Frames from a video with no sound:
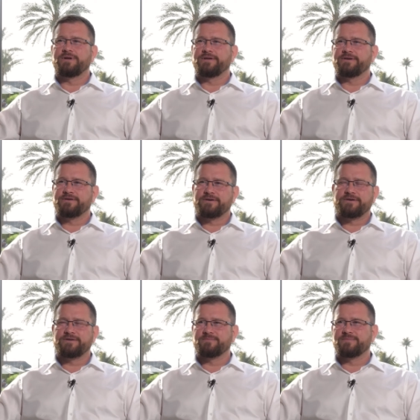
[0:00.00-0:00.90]
hear
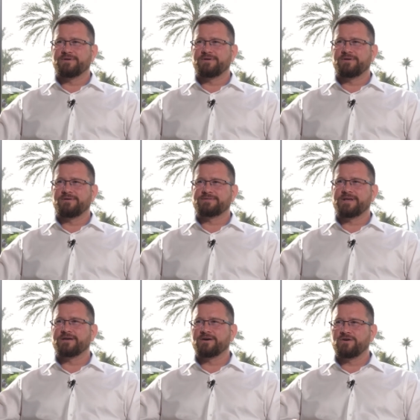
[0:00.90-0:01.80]
him
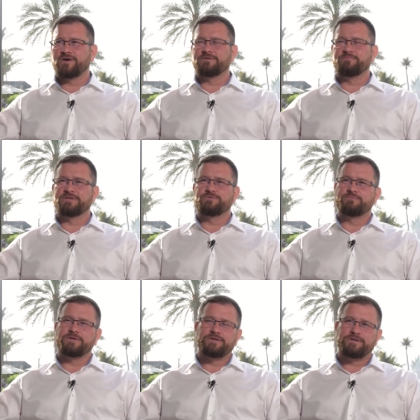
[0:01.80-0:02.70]
saying a lot
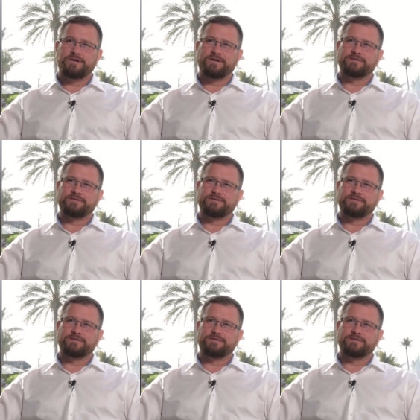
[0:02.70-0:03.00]
B2B